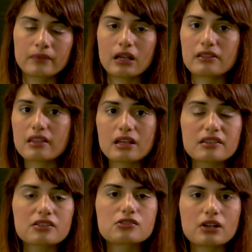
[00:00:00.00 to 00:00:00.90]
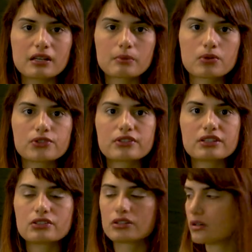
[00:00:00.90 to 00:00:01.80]
And then the training
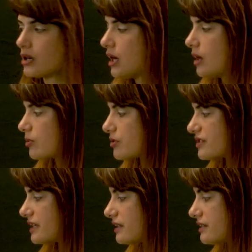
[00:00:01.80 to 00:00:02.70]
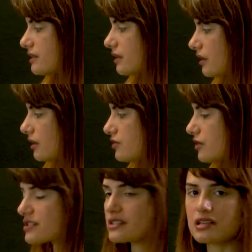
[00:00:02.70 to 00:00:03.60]
procedure proceeds
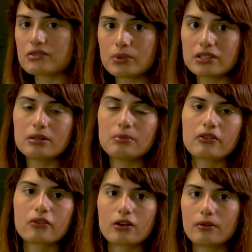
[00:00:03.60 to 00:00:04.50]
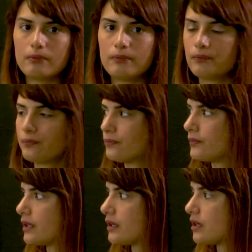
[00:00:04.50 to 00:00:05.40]
just as we did before.
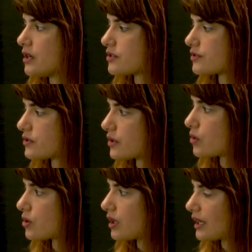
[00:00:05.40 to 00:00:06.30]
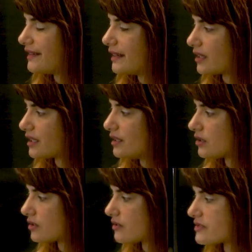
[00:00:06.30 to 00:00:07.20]
So the core idea
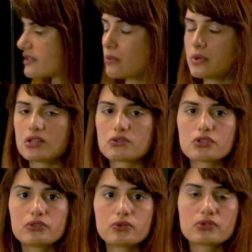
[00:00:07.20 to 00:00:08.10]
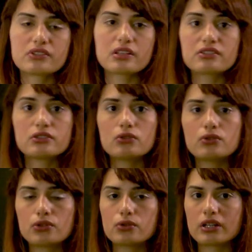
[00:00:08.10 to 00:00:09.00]
here is that we introduce this new
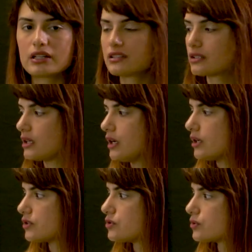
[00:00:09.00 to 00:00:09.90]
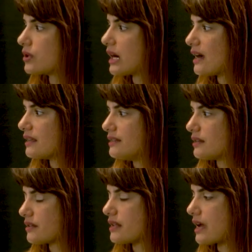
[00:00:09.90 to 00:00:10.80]
unit to guide
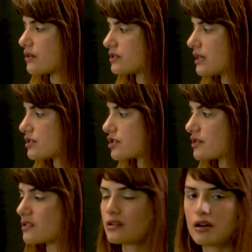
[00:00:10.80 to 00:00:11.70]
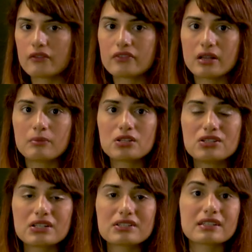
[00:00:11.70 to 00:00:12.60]
the annotation of the
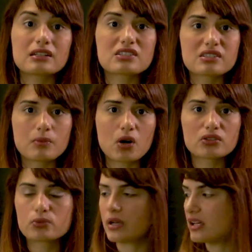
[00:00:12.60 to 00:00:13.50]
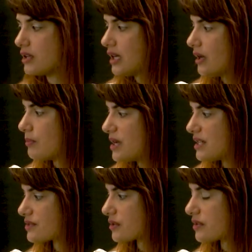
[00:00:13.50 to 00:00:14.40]
images in a smart way
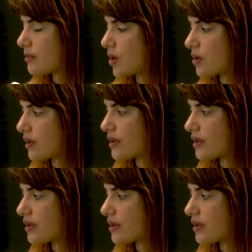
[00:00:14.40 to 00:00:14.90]
based on the model